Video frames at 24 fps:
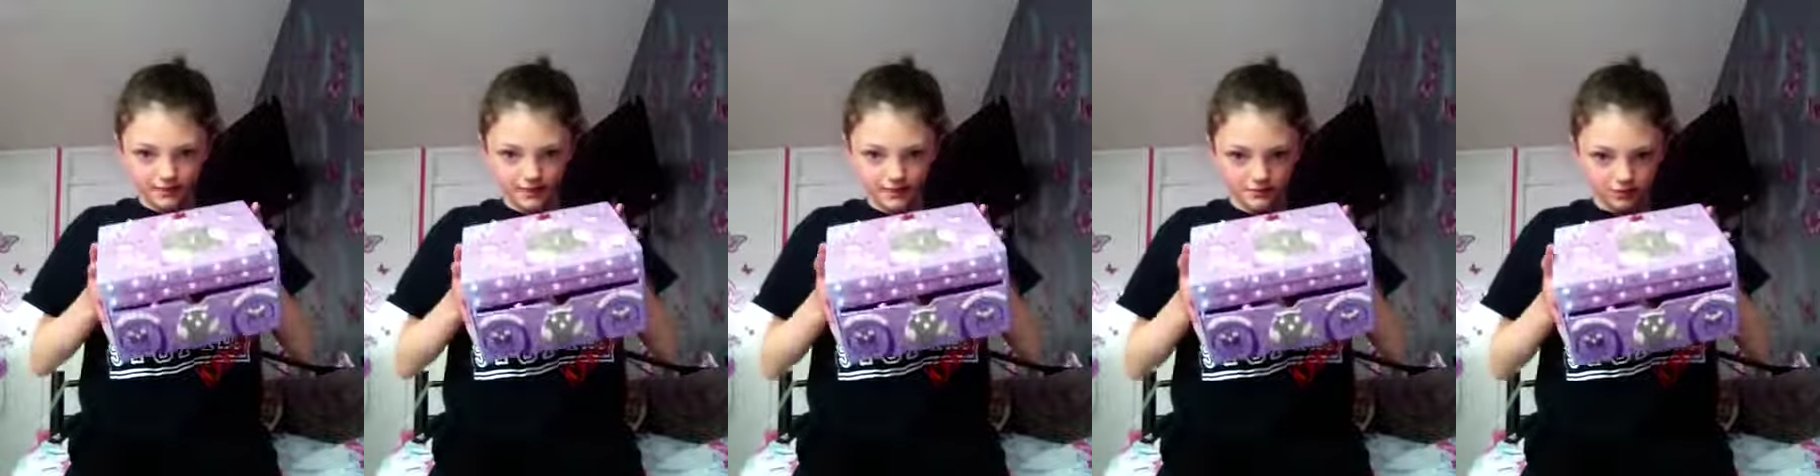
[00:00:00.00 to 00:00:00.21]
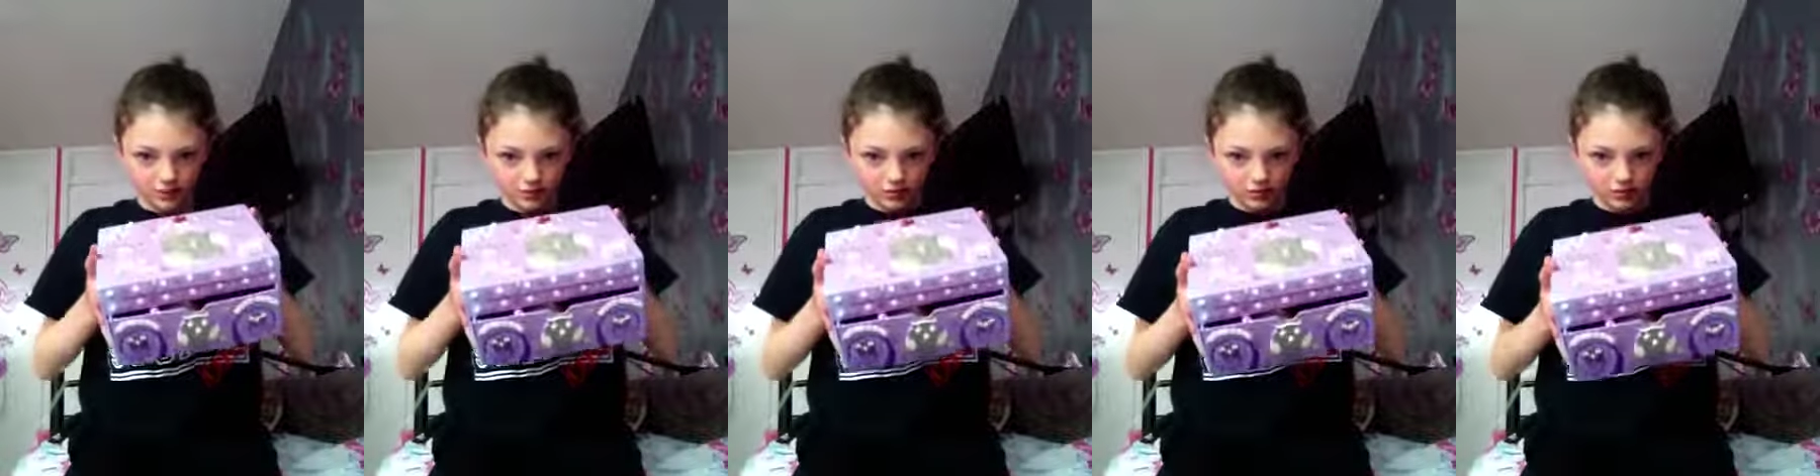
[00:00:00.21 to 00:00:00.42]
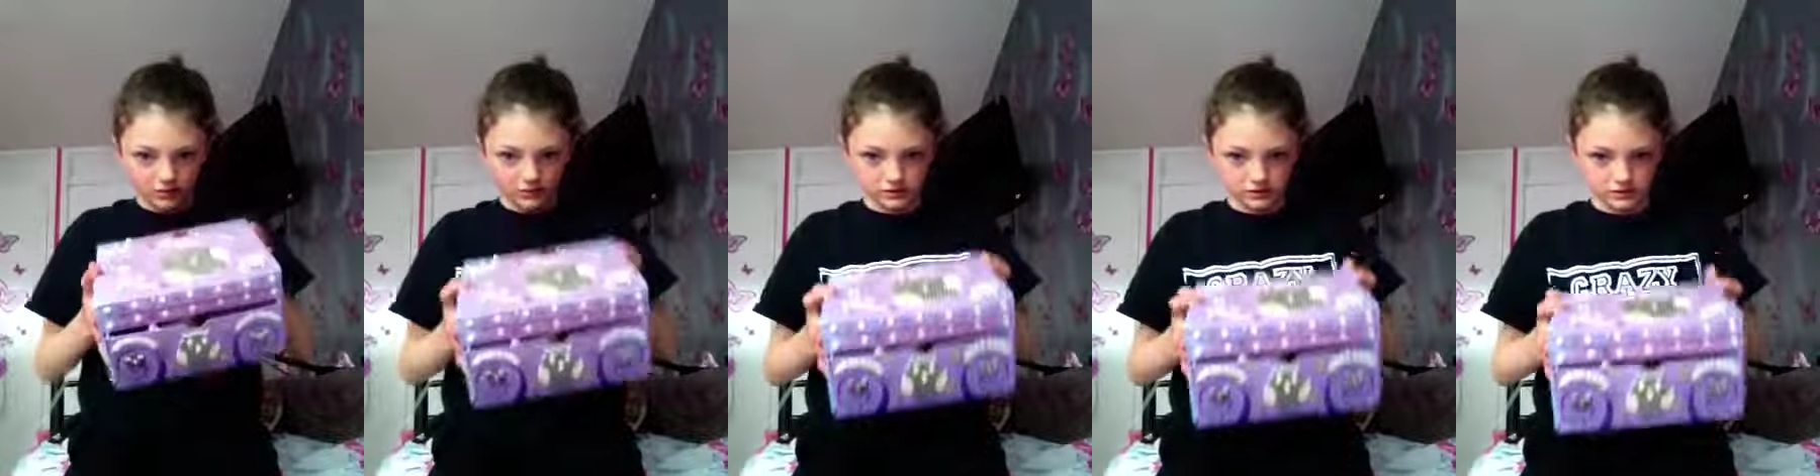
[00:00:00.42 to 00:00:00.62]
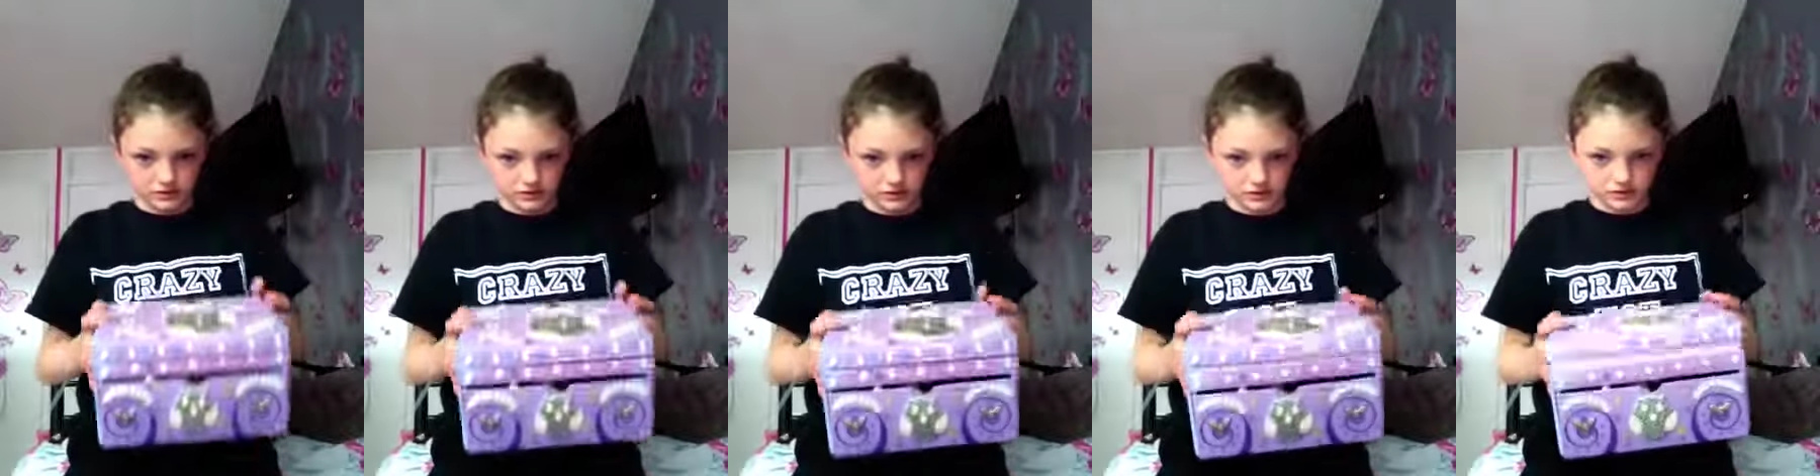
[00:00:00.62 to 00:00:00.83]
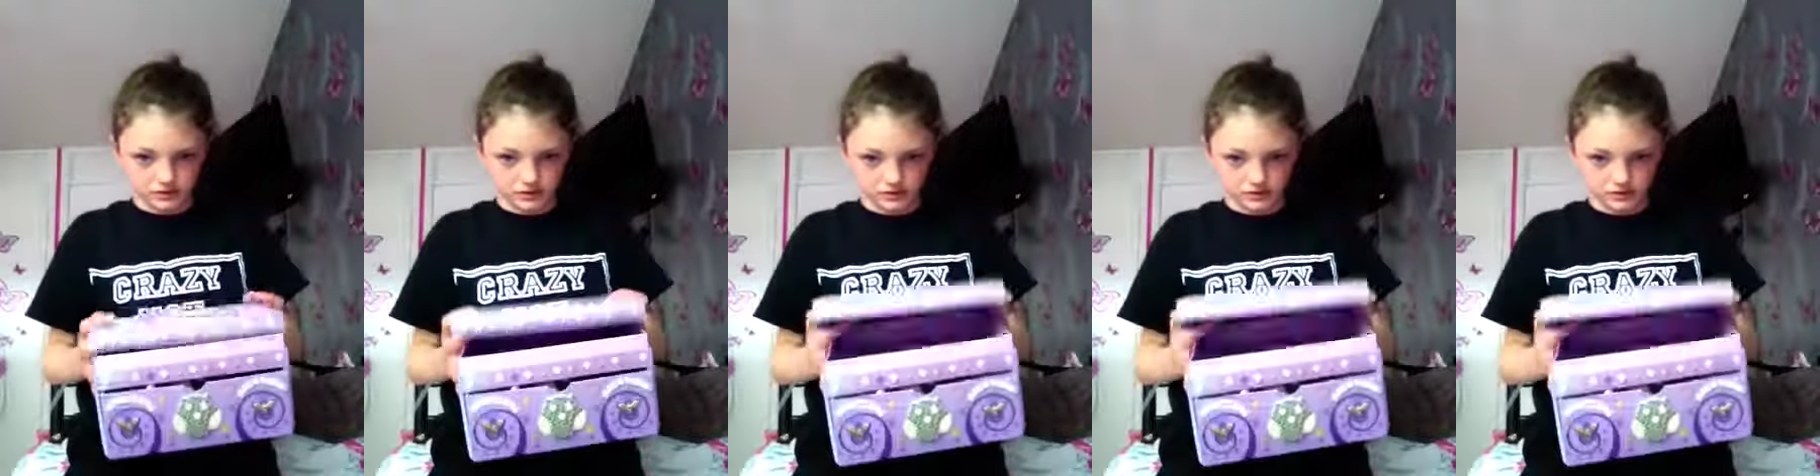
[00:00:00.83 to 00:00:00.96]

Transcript: my box